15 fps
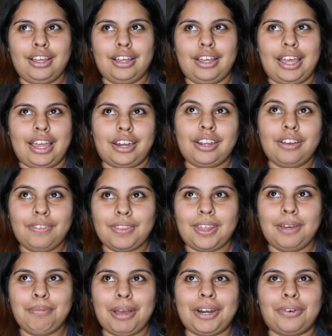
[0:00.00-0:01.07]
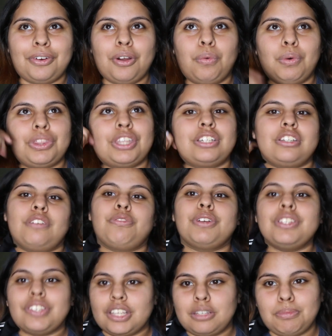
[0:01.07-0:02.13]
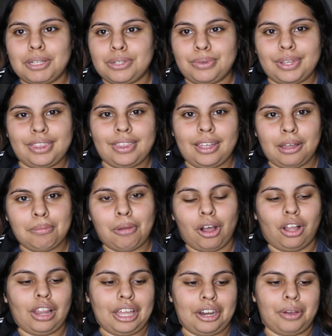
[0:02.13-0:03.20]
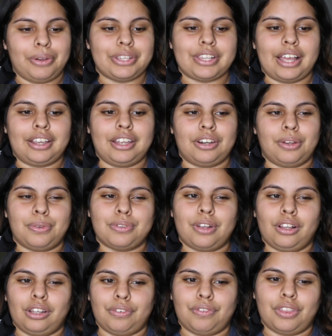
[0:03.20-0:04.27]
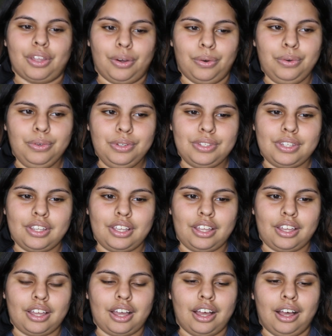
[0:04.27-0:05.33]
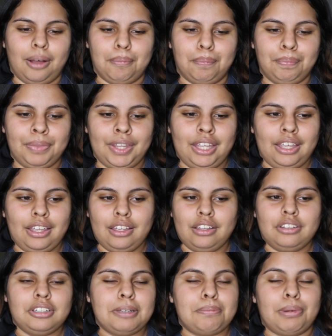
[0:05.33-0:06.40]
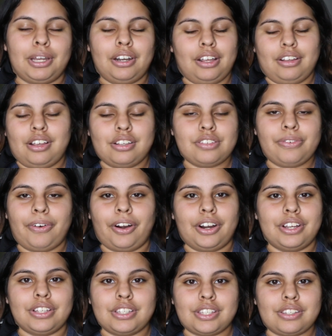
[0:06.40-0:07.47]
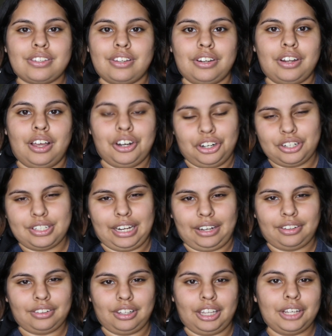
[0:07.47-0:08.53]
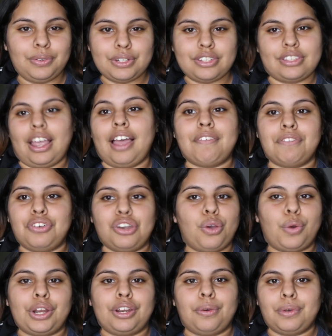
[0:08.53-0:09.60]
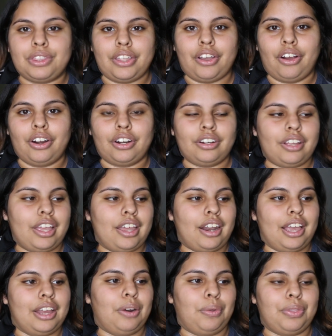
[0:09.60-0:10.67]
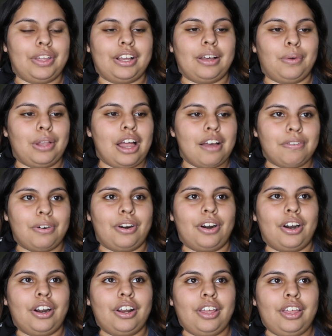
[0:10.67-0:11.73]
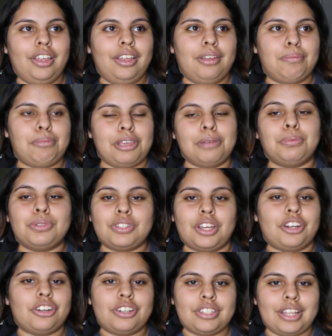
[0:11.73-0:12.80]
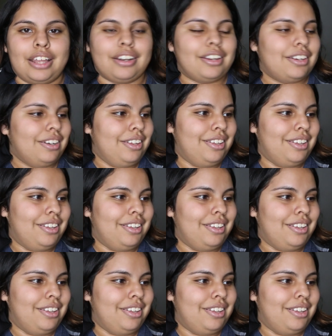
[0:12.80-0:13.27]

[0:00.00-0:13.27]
any of them. I don't know what the difference is between them. All I know is that he knows all of those. But as far as understanding the languages, I have no idea what they are, and I don't think I will ever be able to understand it.